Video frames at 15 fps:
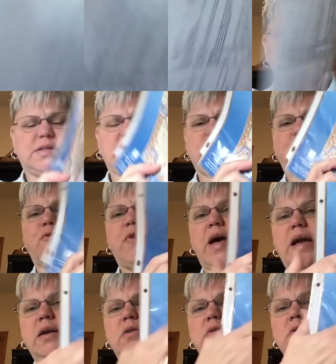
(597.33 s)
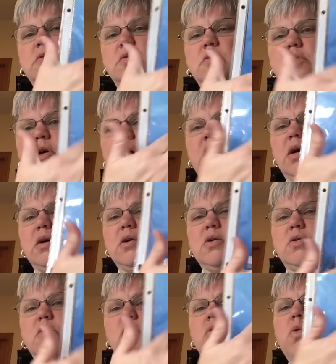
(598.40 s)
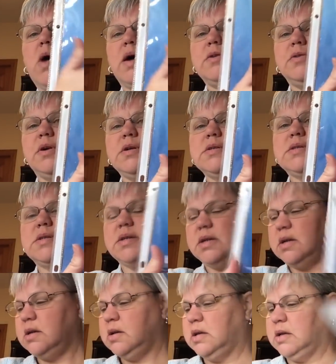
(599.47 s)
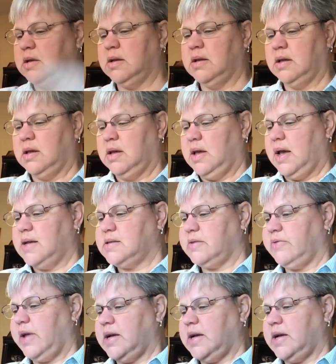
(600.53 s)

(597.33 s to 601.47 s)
this final quadrant as of